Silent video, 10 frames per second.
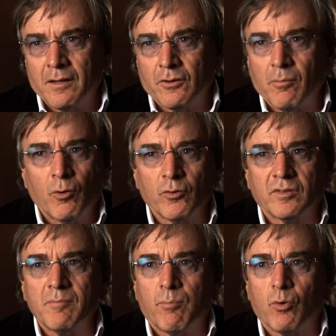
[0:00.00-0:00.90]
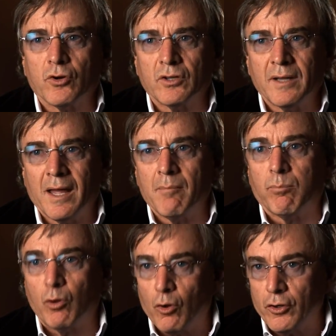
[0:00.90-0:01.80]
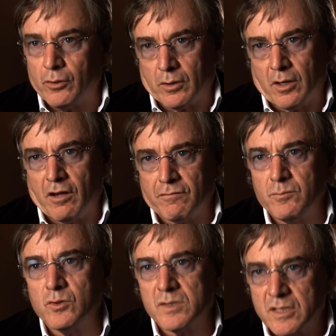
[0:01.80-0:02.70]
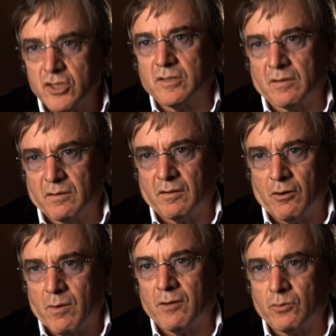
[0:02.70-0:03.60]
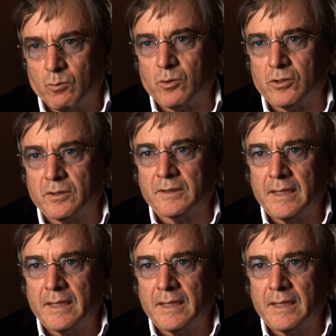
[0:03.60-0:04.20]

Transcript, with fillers: the most important employer of musicians around the world.